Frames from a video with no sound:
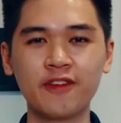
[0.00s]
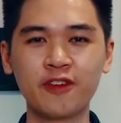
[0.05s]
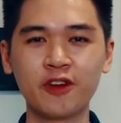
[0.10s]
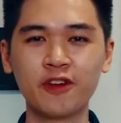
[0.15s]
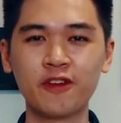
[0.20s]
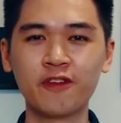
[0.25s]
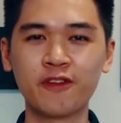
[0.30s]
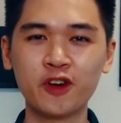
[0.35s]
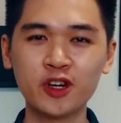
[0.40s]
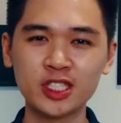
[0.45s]
you're
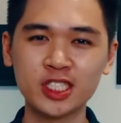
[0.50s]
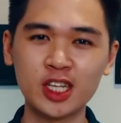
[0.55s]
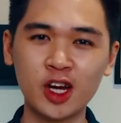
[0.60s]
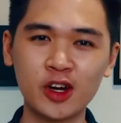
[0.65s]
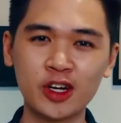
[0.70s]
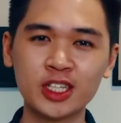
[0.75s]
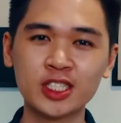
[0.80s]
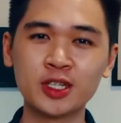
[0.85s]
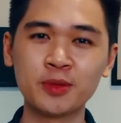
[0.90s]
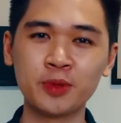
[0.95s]
first
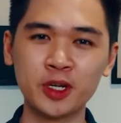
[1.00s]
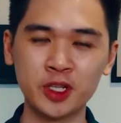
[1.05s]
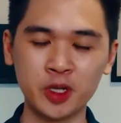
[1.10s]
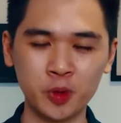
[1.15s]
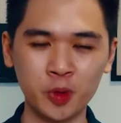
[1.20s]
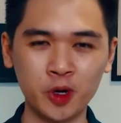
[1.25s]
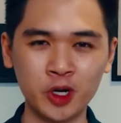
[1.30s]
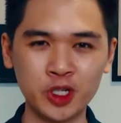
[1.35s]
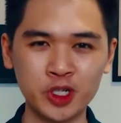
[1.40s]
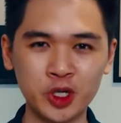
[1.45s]
starting to build your
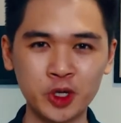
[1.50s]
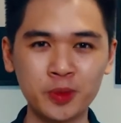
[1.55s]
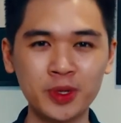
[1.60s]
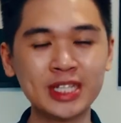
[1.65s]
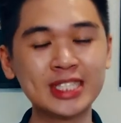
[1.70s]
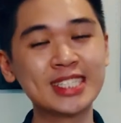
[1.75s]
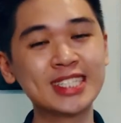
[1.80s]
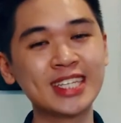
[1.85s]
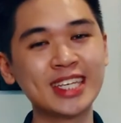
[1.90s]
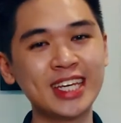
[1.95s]
wardrobe,
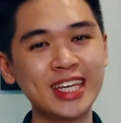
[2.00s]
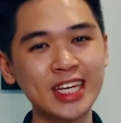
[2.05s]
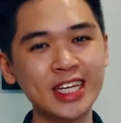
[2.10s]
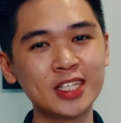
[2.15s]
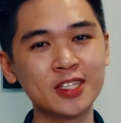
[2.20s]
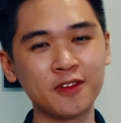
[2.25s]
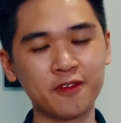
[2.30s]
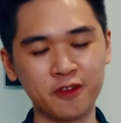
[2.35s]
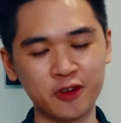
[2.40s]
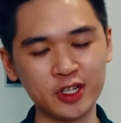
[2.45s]
it's key
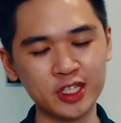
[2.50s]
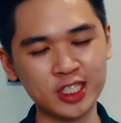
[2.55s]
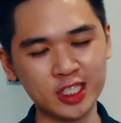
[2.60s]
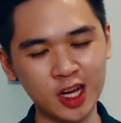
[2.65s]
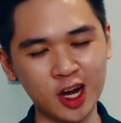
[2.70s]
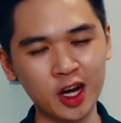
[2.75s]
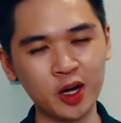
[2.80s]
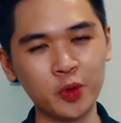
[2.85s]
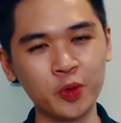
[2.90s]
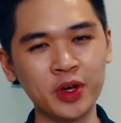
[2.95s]
to first
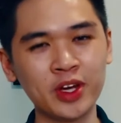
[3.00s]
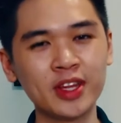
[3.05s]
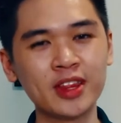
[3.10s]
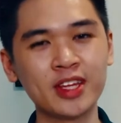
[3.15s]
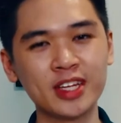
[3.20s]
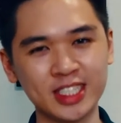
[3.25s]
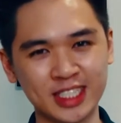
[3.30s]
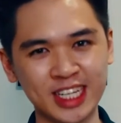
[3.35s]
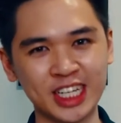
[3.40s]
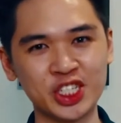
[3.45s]
start
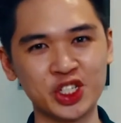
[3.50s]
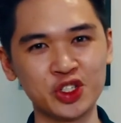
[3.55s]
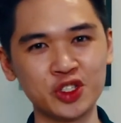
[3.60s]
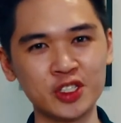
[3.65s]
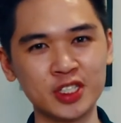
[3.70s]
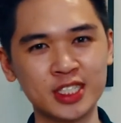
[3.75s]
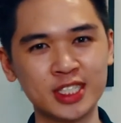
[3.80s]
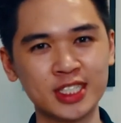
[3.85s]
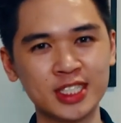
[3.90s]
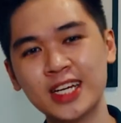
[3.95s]
with
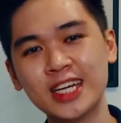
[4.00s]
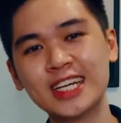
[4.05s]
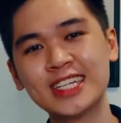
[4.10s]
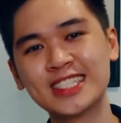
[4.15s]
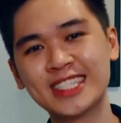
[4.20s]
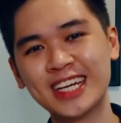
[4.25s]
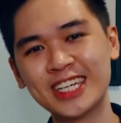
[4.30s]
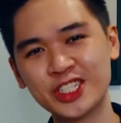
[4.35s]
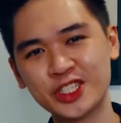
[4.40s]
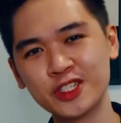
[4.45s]
essentials.
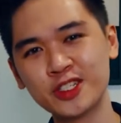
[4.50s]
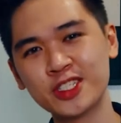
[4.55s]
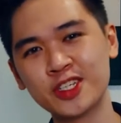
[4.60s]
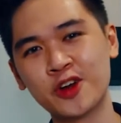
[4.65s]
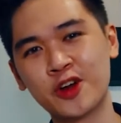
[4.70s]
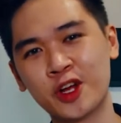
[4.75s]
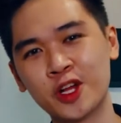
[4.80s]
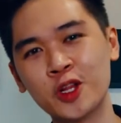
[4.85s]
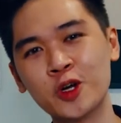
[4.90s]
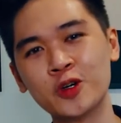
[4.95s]
Essentials
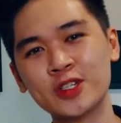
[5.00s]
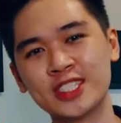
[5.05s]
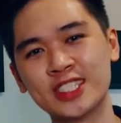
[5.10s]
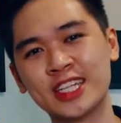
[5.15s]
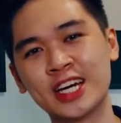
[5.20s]
are clothes